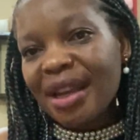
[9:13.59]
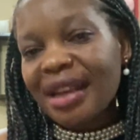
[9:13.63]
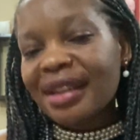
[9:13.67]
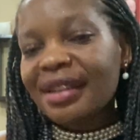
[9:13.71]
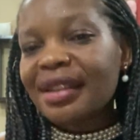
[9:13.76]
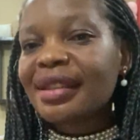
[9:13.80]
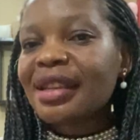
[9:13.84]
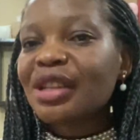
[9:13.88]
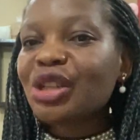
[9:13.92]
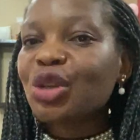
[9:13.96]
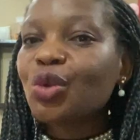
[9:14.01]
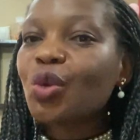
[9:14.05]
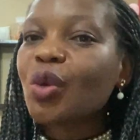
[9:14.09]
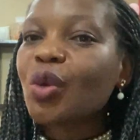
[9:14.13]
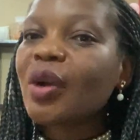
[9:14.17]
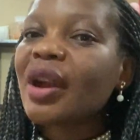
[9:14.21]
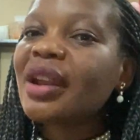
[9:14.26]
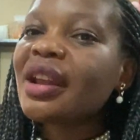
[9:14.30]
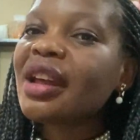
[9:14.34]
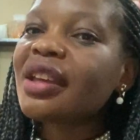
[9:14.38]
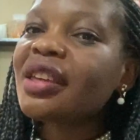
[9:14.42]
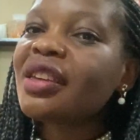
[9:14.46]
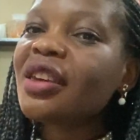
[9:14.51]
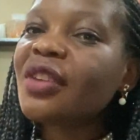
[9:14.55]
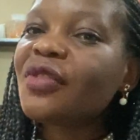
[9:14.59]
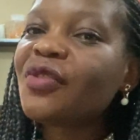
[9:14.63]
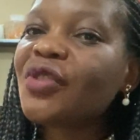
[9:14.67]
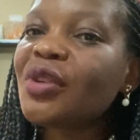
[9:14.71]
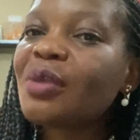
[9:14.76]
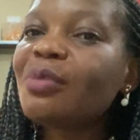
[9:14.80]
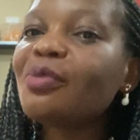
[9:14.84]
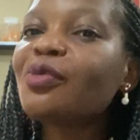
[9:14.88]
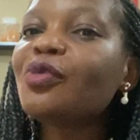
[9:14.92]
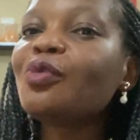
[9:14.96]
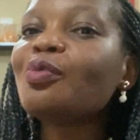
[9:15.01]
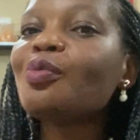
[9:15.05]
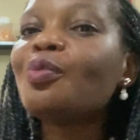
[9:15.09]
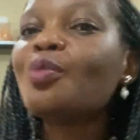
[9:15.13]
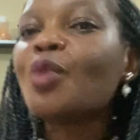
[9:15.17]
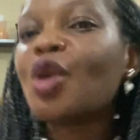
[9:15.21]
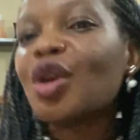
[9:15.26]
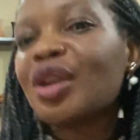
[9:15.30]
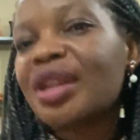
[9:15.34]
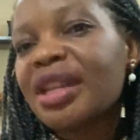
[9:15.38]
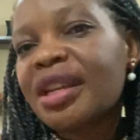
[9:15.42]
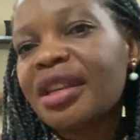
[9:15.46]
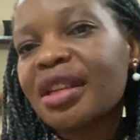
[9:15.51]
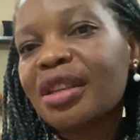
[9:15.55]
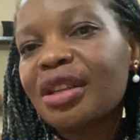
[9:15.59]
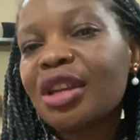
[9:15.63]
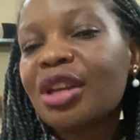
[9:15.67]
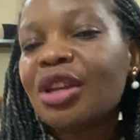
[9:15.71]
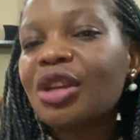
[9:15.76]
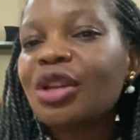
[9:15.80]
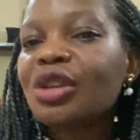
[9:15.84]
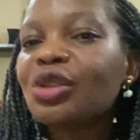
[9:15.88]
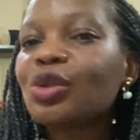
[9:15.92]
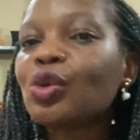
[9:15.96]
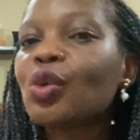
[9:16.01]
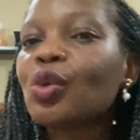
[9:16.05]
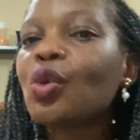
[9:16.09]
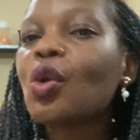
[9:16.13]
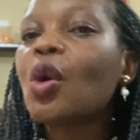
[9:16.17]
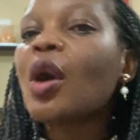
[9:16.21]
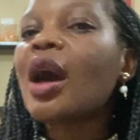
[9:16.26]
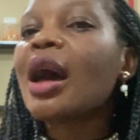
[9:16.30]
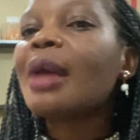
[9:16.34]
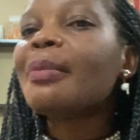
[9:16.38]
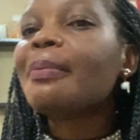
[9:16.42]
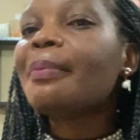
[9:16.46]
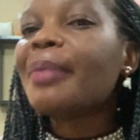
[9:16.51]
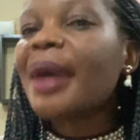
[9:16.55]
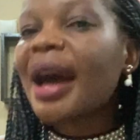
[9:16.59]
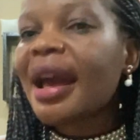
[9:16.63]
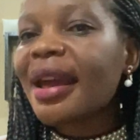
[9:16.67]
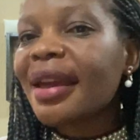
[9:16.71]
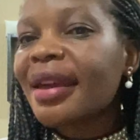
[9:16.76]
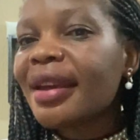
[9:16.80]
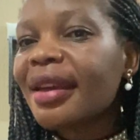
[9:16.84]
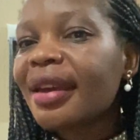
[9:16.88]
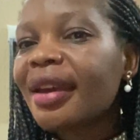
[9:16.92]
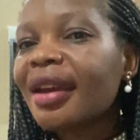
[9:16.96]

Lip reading: She said she would rather give him money to go and buy,